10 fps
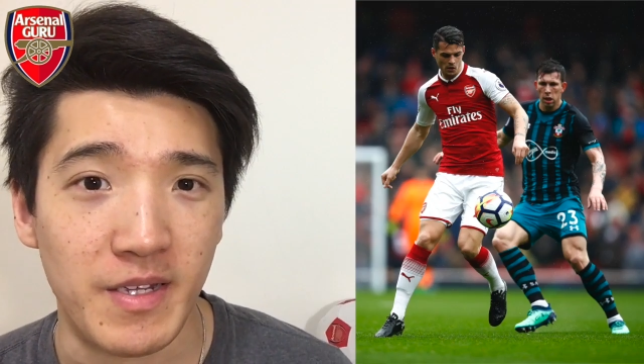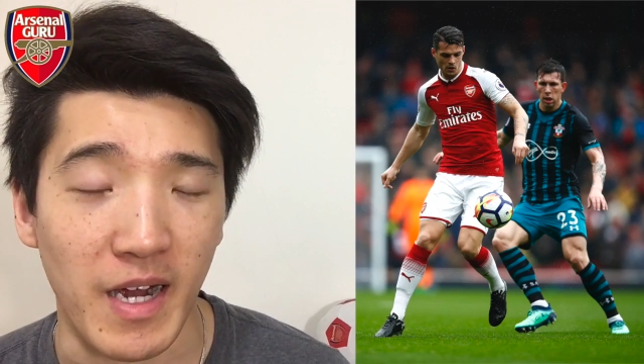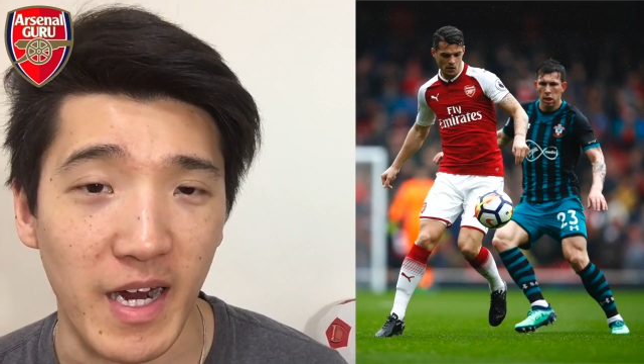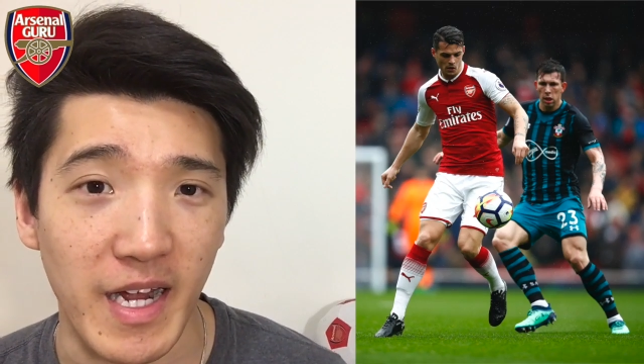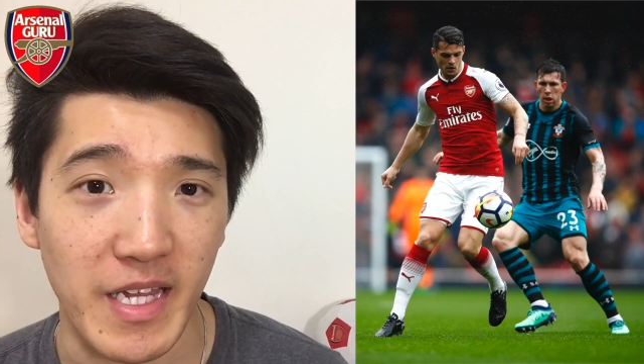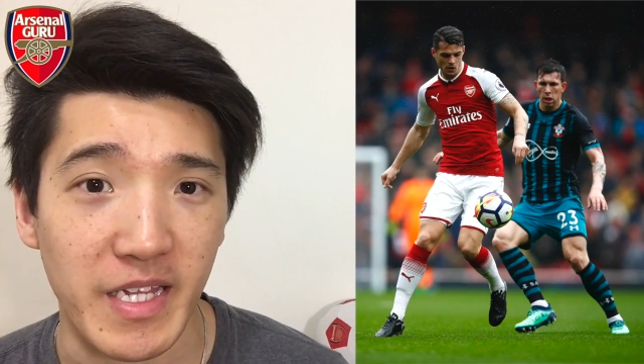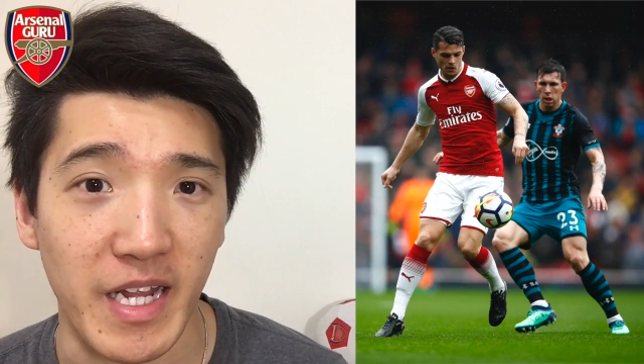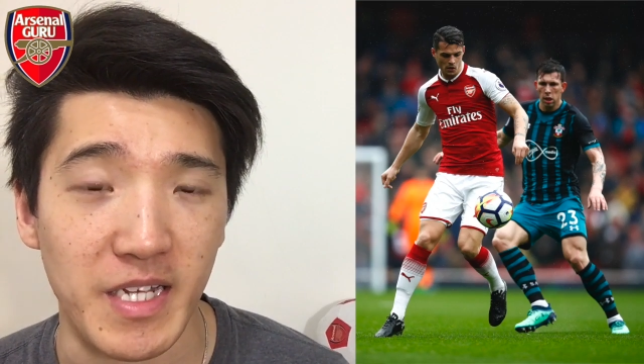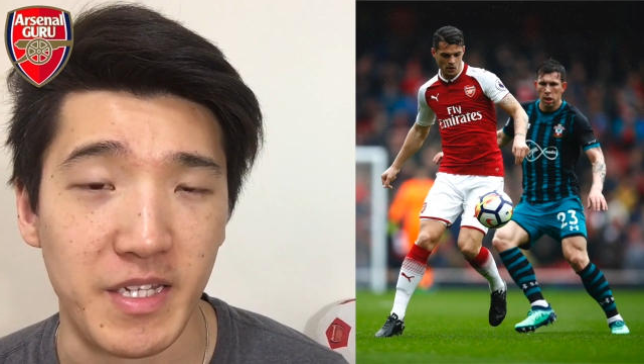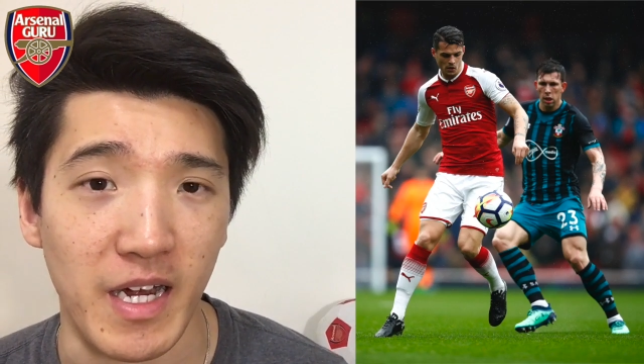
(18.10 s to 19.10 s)
Xhaka did
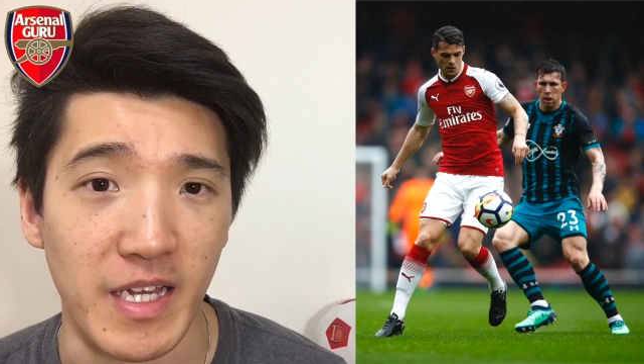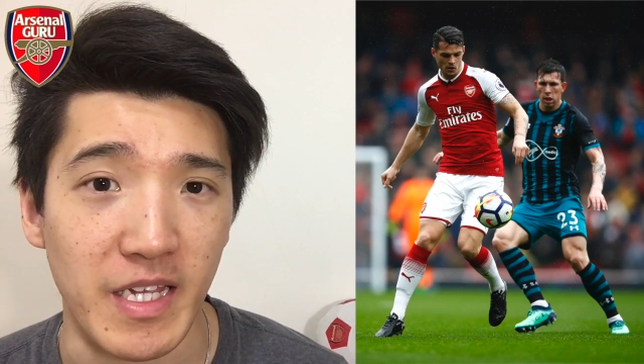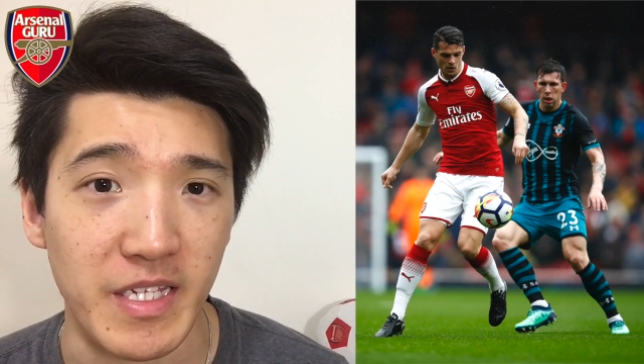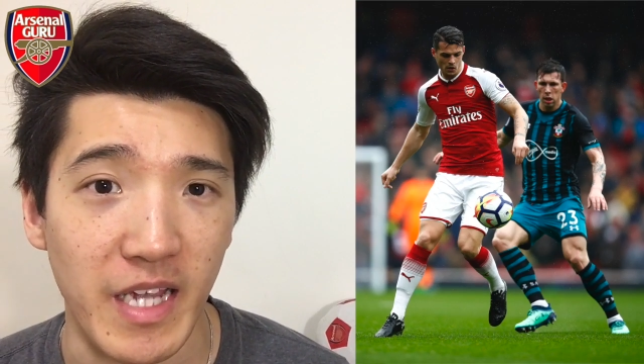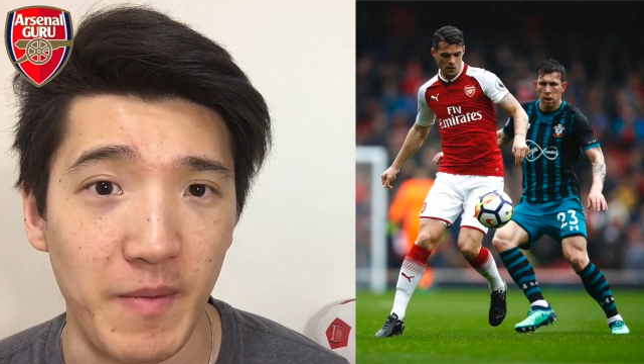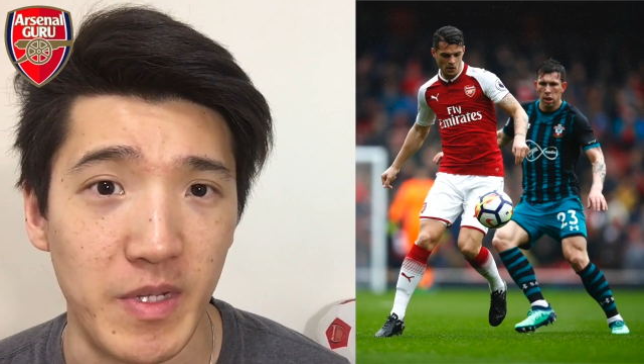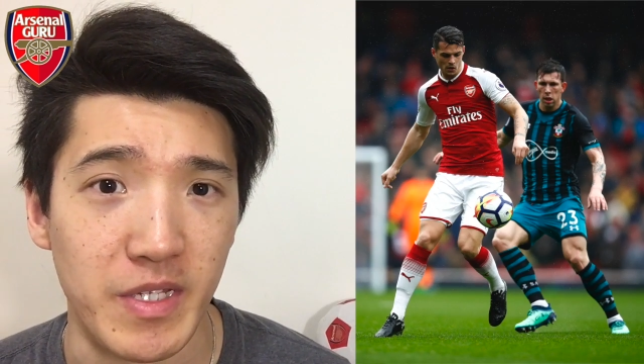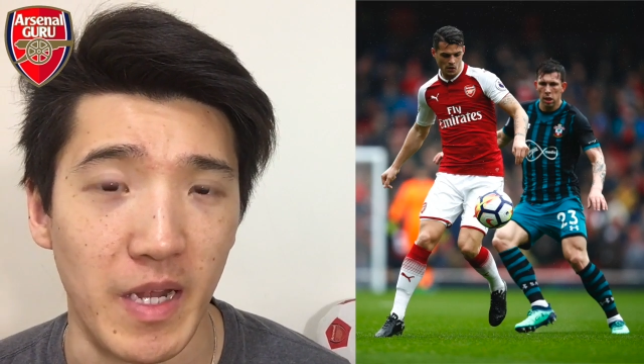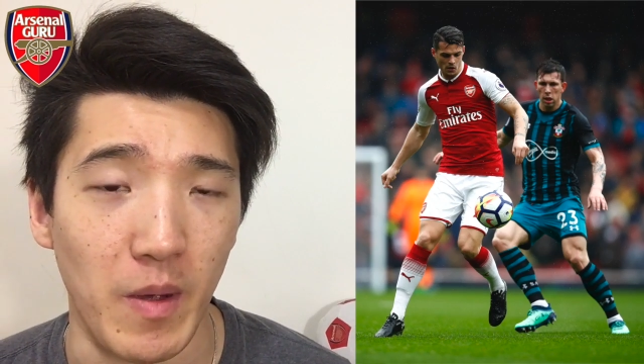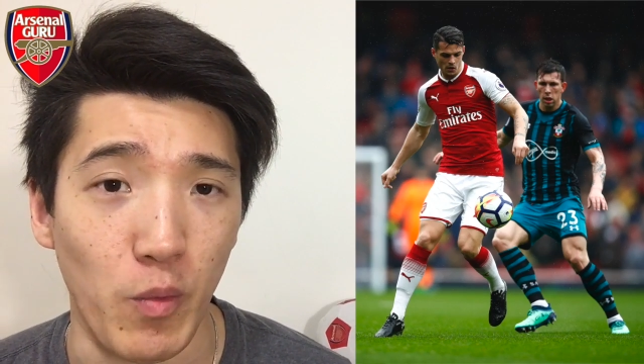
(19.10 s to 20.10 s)
get a start in this game
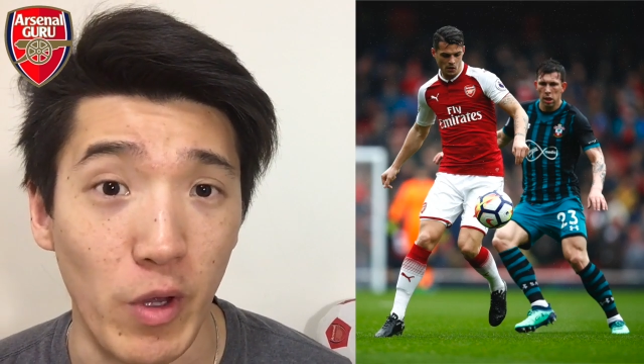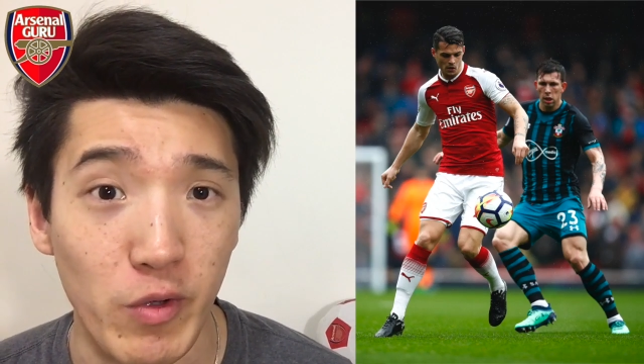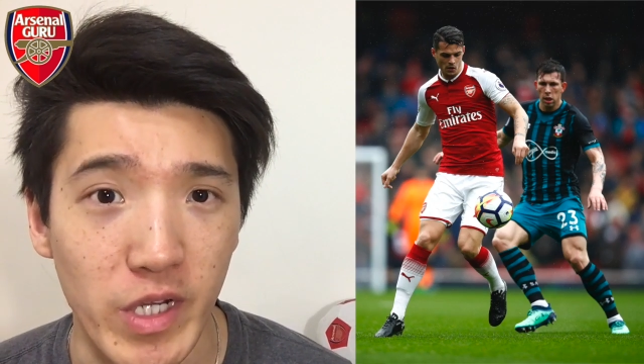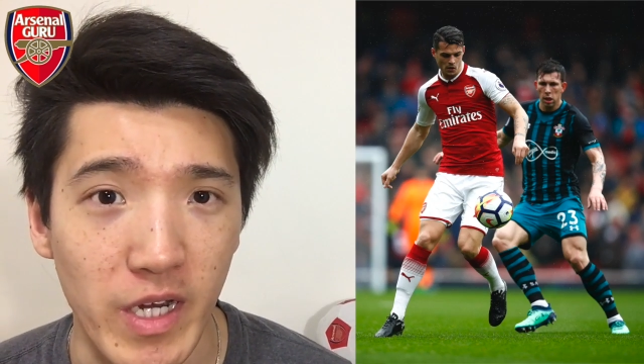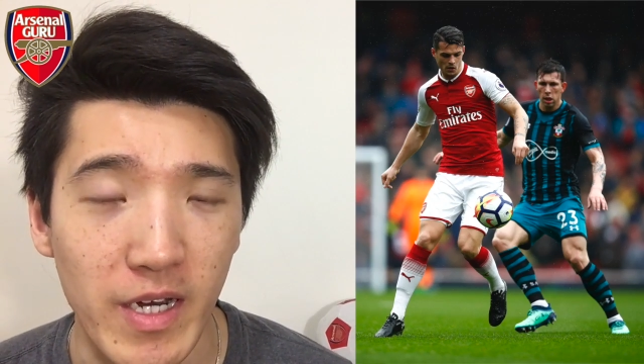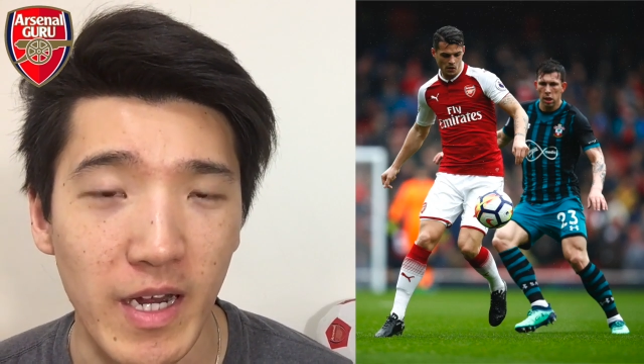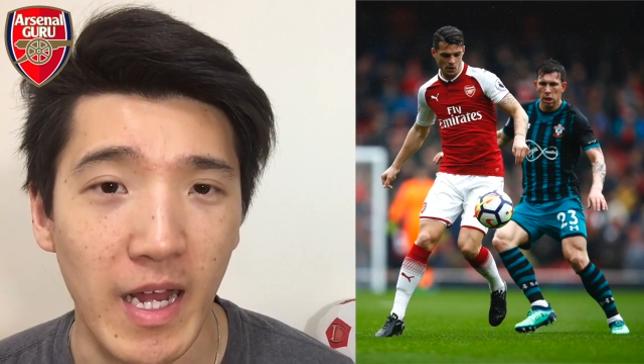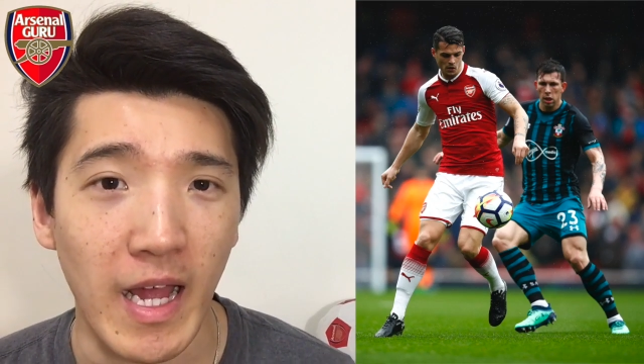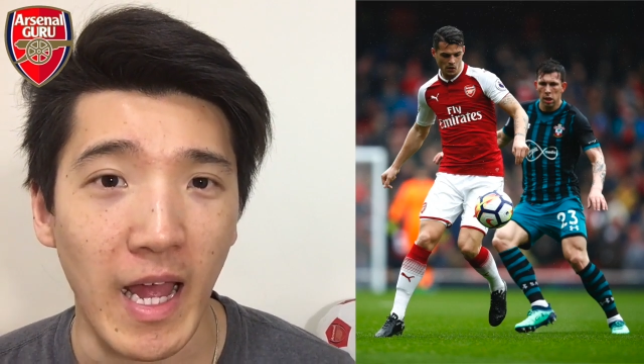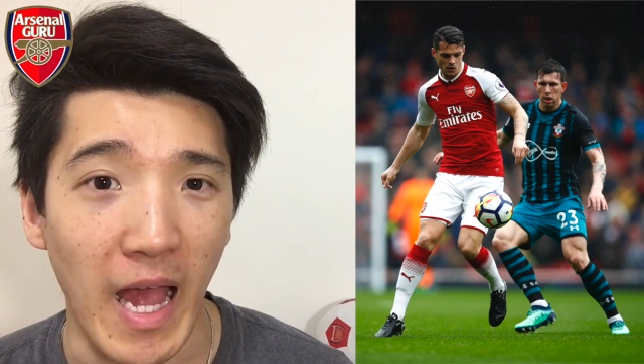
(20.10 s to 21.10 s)
instead of Wilshere,
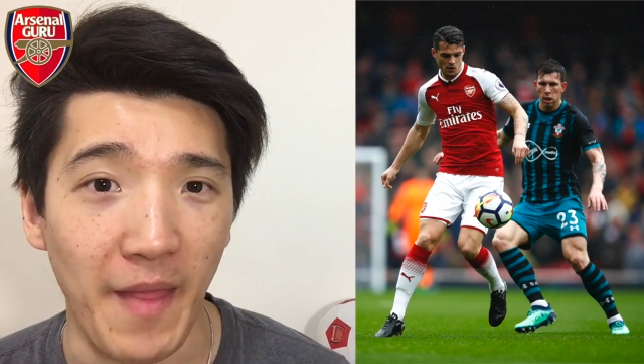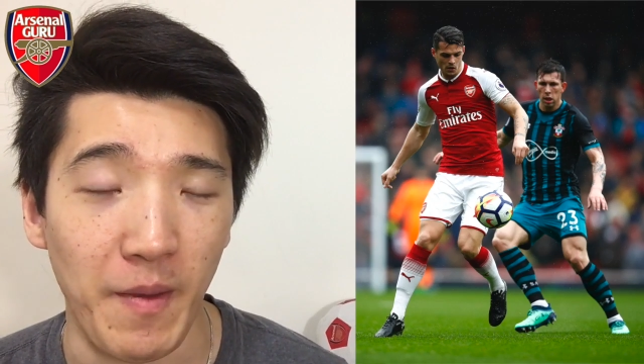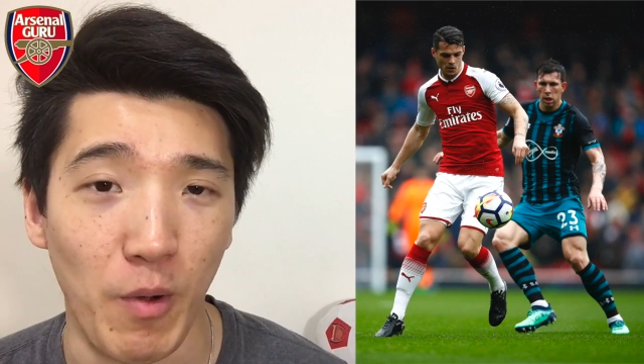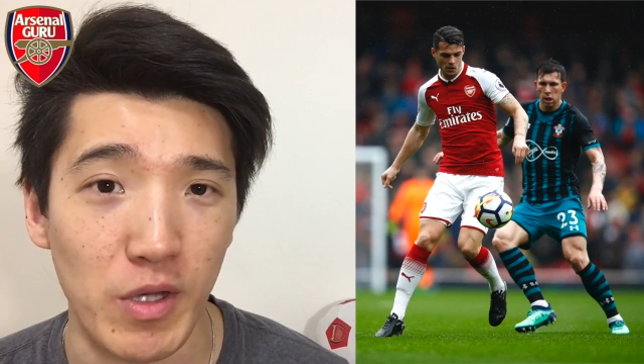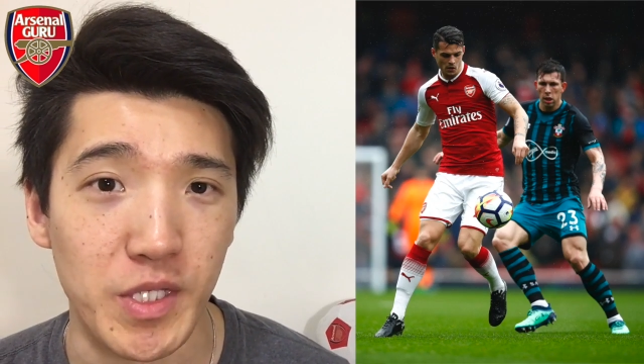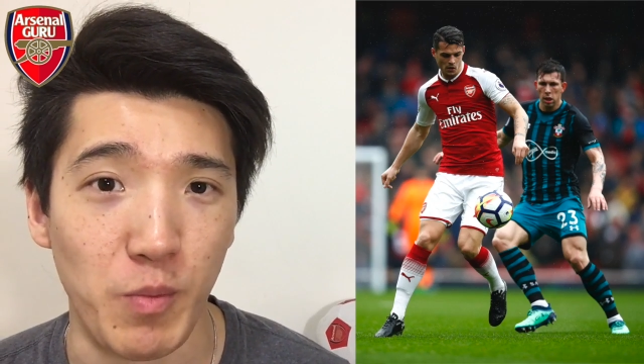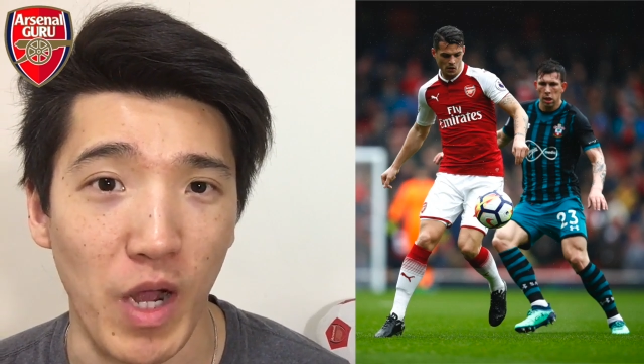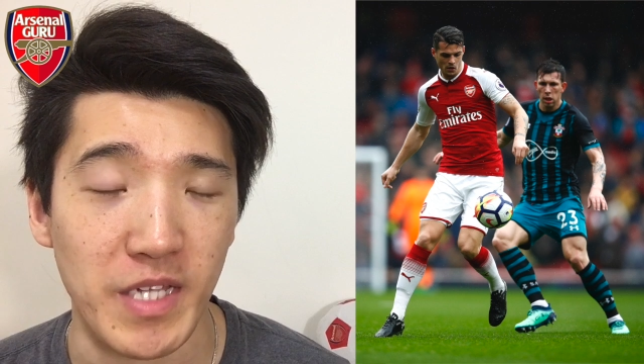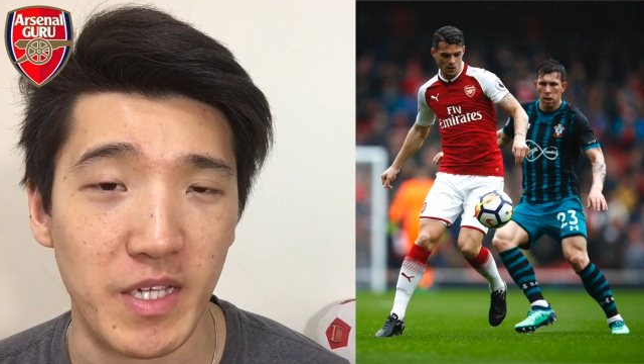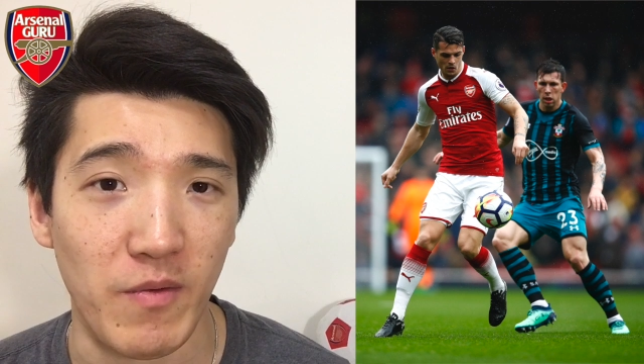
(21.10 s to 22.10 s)
and the most
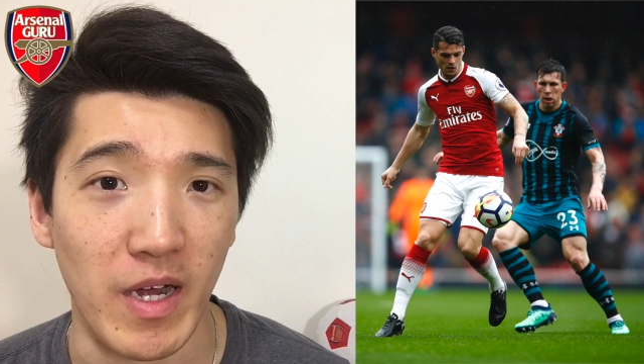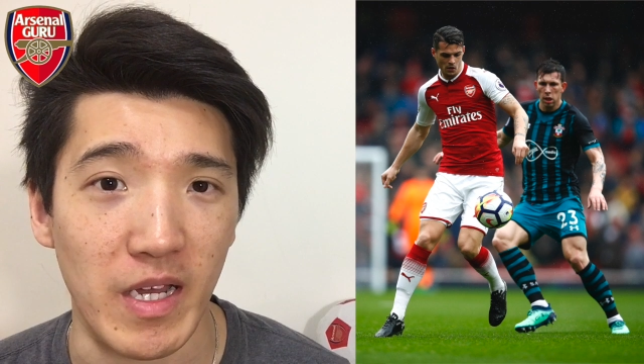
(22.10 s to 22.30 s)
surprising one